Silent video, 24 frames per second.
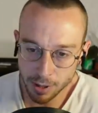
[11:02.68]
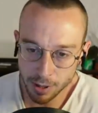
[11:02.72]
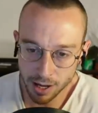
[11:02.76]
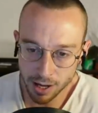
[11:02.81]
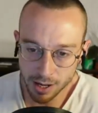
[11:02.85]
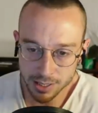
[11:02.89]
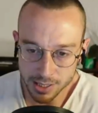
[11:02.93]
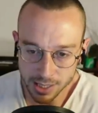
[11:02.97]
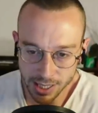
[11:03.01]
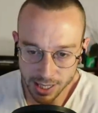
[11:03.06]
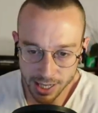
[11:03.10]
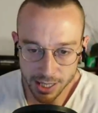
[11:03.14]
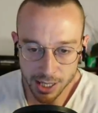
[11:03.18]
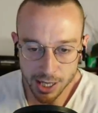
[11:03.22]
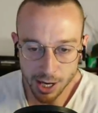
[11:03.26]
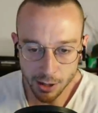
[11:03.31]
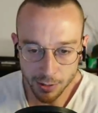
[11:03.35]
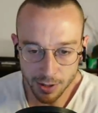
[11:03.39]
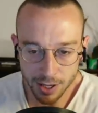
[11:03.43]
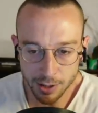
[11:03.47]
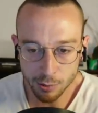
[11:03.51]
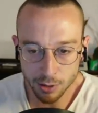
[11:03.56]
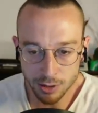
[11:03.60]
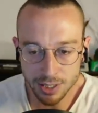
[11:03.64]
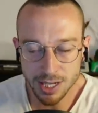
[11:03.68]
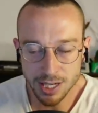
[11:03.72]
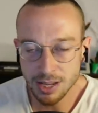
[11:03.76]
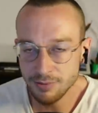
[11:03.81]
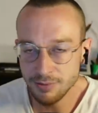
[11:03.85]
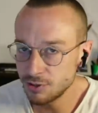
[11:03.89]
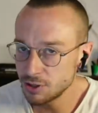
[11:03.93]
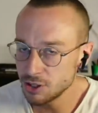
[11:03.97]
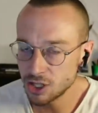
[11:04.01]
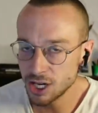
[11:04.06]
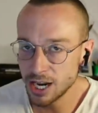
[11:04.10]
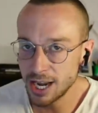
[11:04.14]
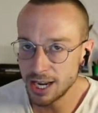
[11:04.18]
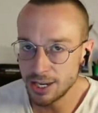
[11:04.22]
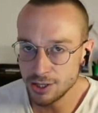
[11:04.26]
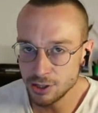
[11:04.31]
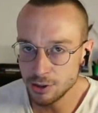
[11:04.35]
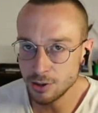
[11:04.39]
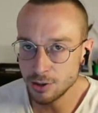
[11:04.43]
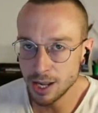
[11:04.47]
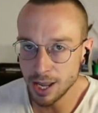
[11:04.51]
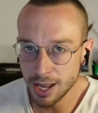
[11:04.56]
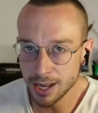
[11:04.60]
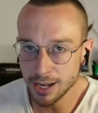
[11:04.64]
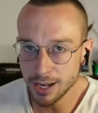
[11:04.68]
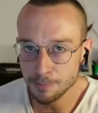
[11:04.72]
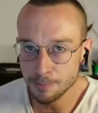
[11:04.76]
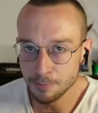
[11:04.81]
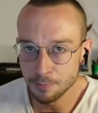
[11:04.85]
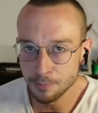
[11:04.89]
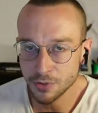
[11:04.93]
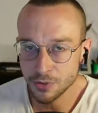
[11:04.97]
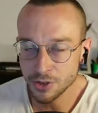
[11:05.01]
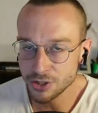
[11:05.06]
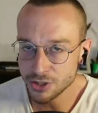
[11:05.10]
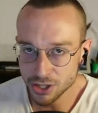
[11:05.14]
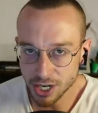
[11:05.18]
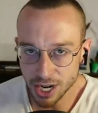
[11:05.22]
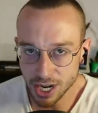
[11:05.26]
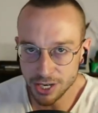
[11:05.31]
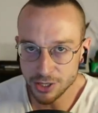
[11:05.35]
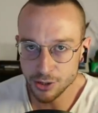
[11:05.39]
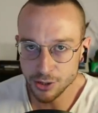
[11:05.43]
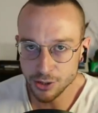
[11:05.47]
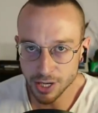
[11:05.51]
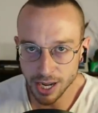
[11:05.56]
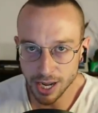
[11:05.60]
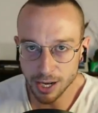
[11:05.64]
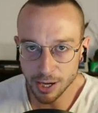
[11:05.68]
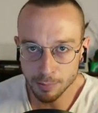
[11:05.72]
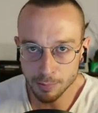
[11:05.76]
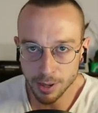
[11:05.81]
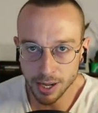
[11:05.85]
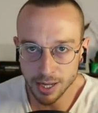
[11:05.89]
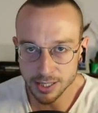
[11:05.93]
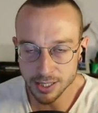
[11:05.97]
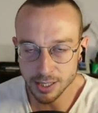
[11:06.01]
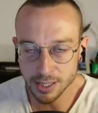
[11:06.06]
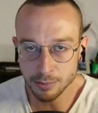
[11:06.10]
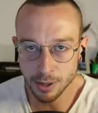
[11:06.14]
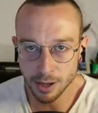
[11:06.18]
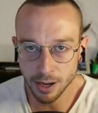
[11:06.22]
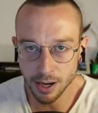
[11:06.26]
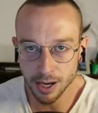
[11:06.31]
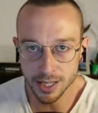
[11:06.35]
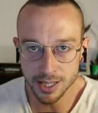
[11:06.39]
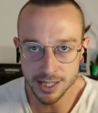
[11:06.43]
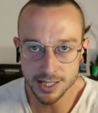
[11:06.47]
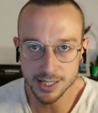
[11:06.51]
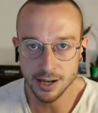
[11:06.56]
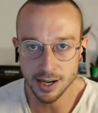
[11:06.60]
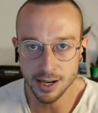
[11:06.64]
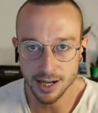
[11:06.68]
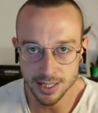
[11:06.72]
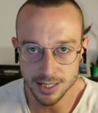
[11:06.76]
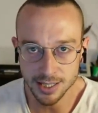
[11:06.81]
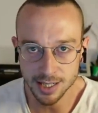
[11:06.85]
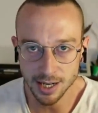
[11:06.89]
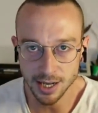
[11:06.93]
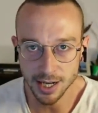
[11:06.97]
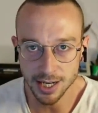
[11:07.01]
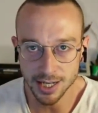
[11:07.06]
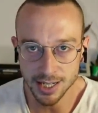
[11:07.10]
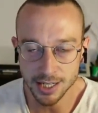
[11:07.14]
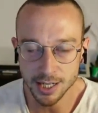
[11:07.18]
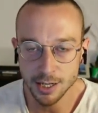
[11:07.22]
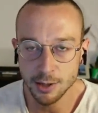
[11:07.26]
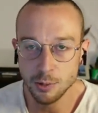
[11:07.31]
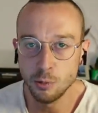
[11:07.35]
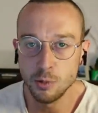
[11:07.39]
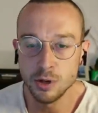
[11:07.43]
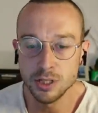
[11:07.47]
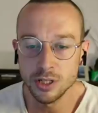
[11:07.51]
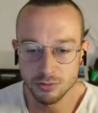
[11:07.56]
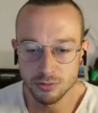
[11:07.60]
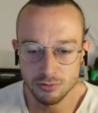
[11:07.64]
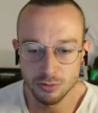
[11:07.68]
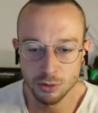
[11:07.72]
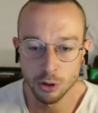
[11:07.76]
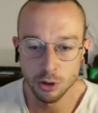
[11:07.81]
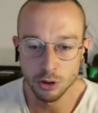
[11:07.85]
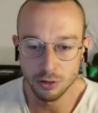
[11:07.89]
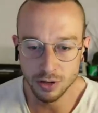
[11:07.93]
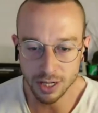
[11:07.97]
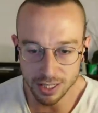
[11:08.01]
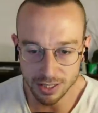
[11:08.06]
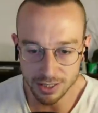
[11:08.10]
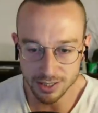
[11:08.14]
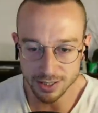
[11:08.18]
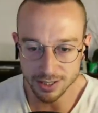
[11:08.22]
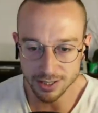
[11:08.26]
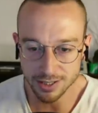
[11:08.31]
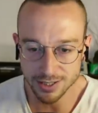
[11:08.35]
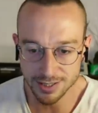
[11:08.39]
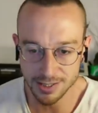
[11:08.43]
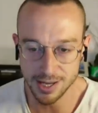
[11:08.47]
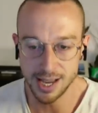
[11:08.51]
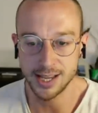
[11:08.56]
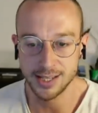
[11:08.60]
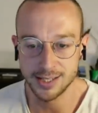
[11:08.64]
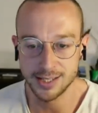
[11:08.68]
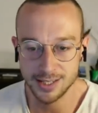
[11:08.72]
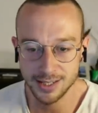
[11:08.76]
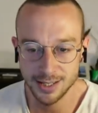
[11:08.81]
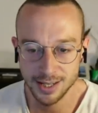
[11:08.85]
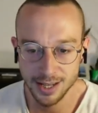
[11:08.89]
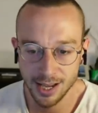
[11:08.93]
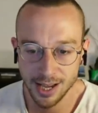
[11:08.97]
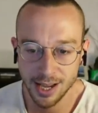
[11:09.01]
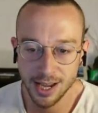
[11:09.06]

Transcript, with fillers: party. And no, it wasn't even Change U K, because Change U K, compared to the party this guy started, was a roaring success.